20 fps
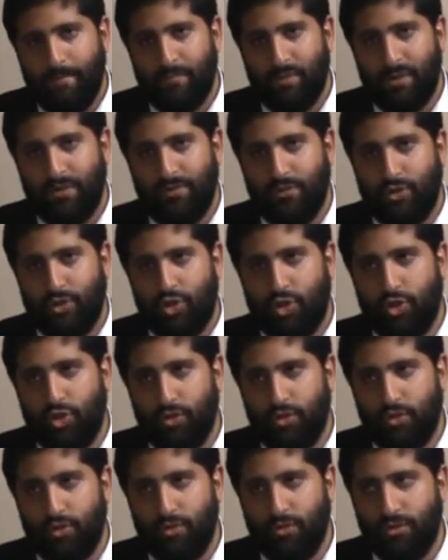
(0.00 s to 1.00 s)
What if you
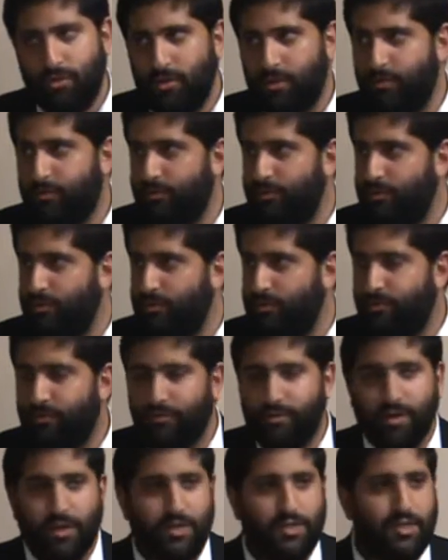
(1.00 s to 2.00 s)
chew your food
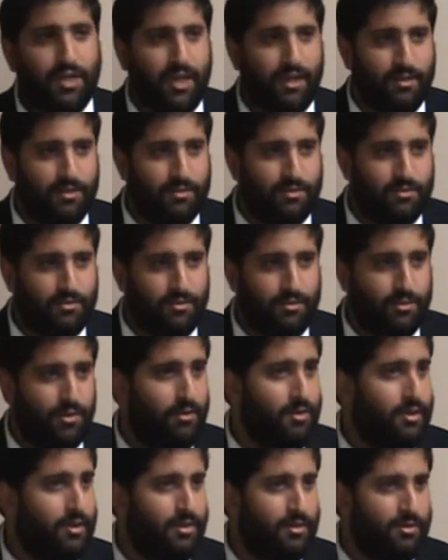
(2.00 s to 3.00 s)
for a child? You
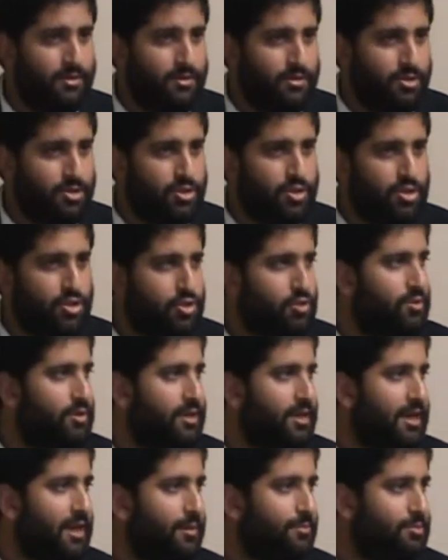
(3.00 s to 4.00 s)
don't eat it. You're just
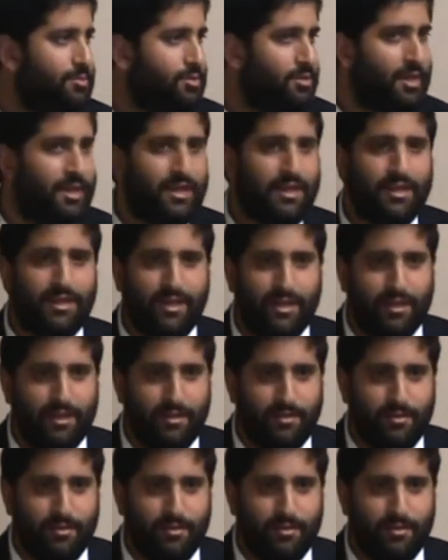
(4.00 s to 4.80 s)
chewing it up so they can eat it.